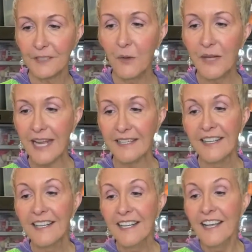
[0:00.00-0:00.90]
Okay,
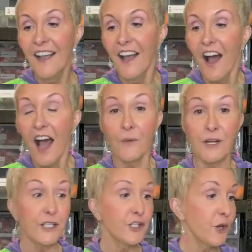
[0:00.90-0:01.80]
I
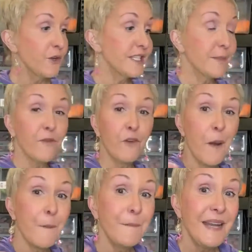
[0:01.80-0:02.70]
wanted to show you some of
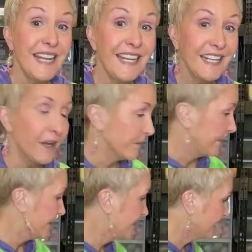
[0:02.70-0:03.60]
our
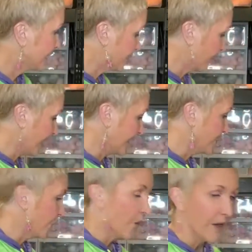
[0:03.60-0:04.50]
medium spring
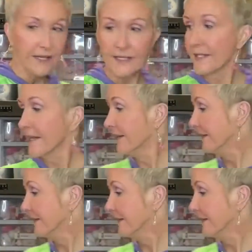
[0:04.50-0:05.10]
toys.